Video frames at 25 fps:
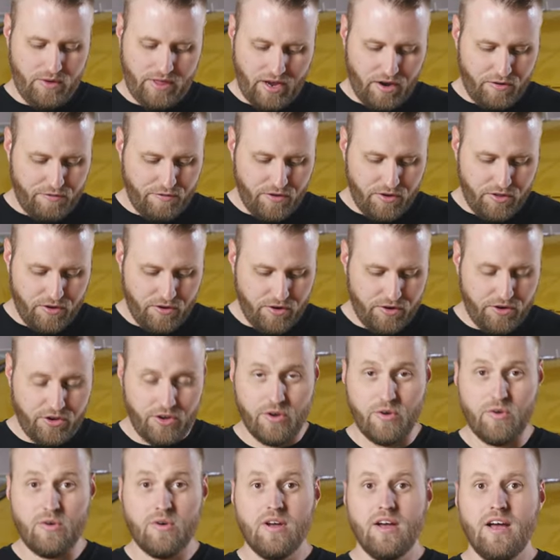Without further
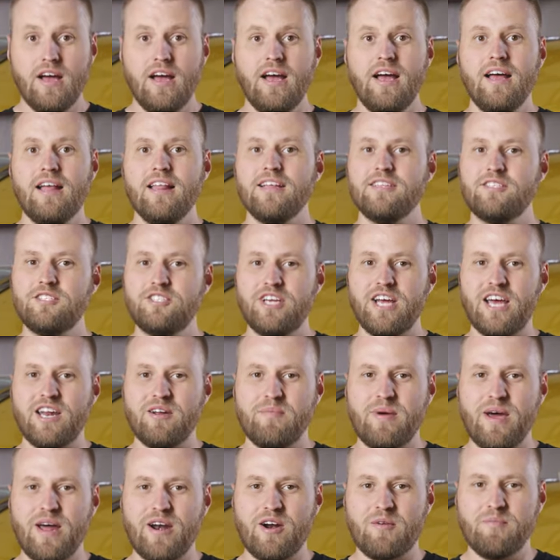ado, let's chat
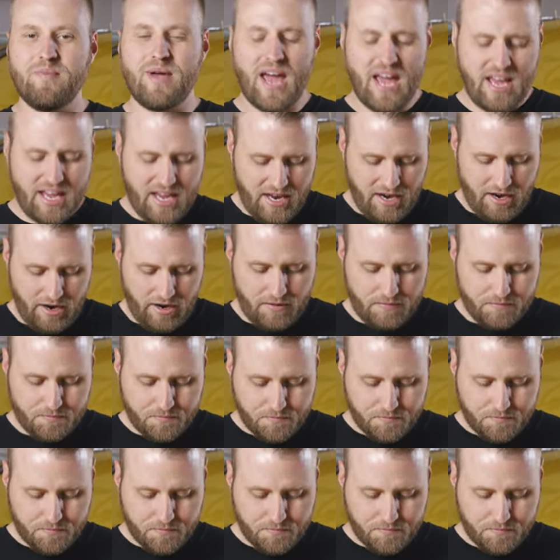about our bag here.